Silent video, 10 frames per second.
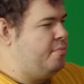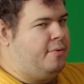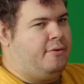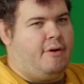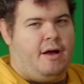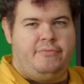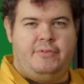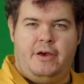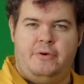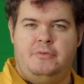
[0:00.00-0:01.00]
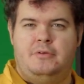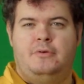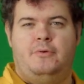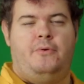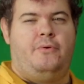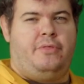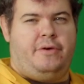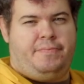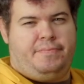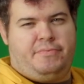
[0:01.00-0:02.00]
graph node, or the
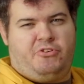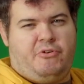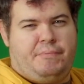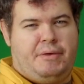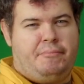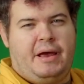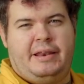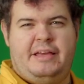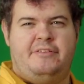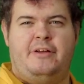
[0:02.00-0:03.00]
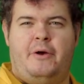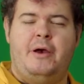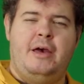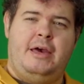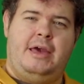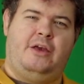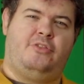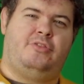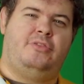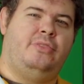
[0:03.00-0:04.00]
scripting brain, needs to know is
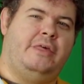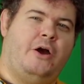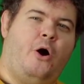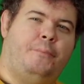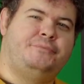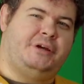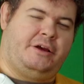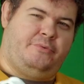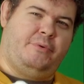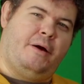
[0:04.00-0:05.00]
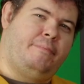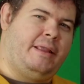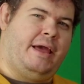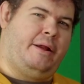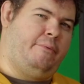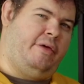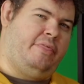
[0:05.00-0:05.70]
the objects we are playing with.